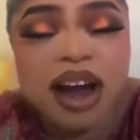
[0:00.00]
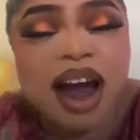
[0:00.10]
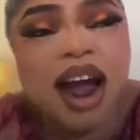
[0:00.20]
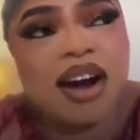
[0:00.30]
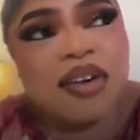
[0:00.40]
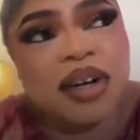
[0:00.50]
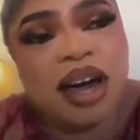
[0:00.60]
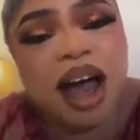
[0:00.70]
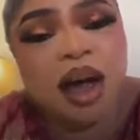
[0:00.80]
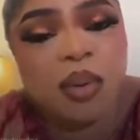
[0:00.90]
you are angry
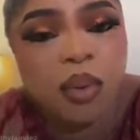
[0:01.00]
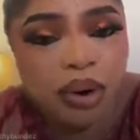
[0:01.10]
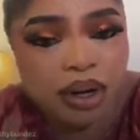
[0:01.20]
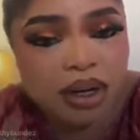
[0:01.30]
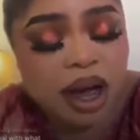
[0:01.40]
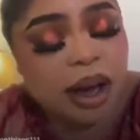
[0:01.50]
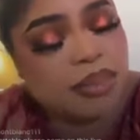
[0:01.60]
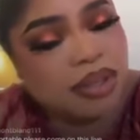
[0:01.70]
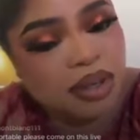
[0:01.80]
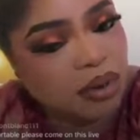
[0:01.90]
that I won,
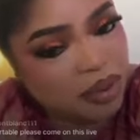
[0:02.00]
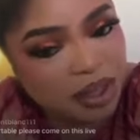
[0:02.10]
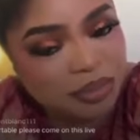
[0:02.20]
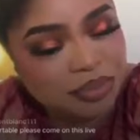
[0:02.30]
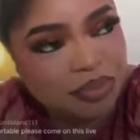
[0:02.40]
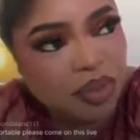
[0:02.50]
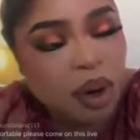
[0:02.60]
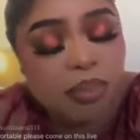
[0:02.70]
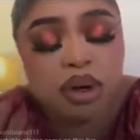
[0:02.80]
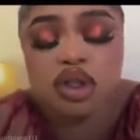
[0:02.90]
I'm sorry,
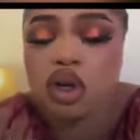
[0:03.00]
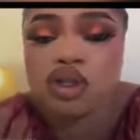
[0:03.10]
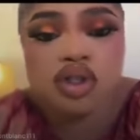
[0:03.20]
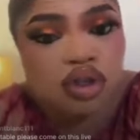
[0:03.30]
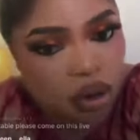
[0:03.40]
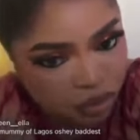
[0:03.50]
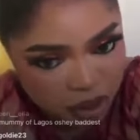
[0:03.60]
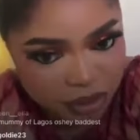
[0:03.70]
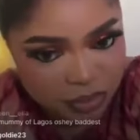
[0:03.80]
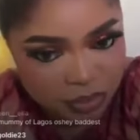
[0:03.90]
but not
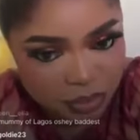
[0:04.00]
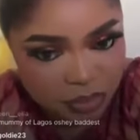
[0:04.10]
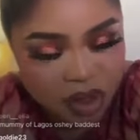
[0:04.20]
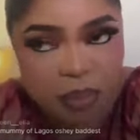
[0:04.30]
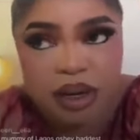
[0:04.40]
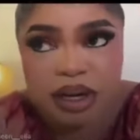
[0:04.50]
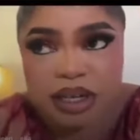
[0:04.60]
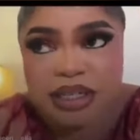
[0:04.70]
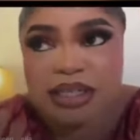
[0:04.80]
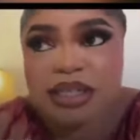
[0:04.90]
sorry
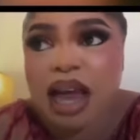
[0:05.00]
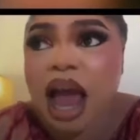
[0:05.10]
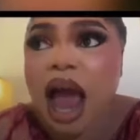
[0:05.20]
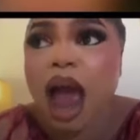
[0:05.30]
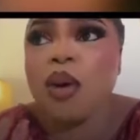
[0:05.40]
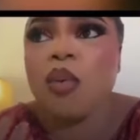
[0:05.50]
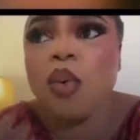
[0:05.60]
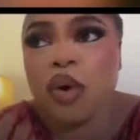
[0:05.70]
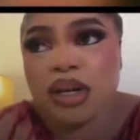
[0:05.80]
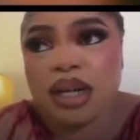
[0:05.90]
because I
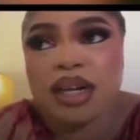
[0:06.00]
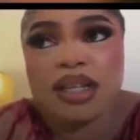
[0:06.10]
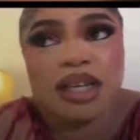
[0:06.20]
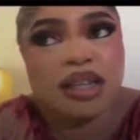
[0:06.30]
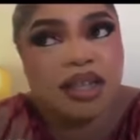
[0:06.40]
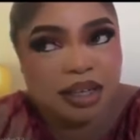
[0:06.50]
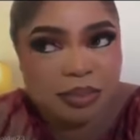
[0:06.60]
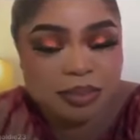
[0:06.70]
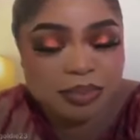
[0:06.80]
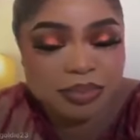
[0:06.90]
won the
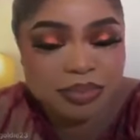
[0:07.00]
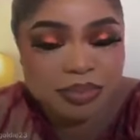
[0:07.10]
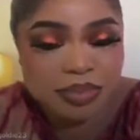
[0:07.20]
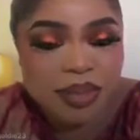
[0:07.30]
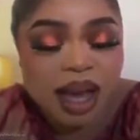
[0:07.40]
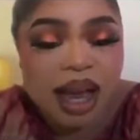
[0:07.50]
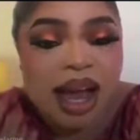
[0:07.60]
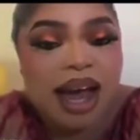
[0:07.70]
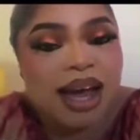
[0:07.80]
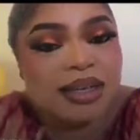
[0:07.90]
thing.
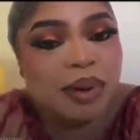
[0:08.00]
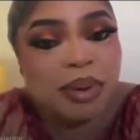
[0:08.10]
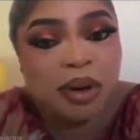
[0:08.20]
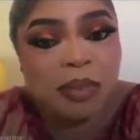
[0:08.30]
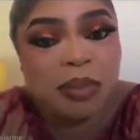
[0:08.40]
And my makeup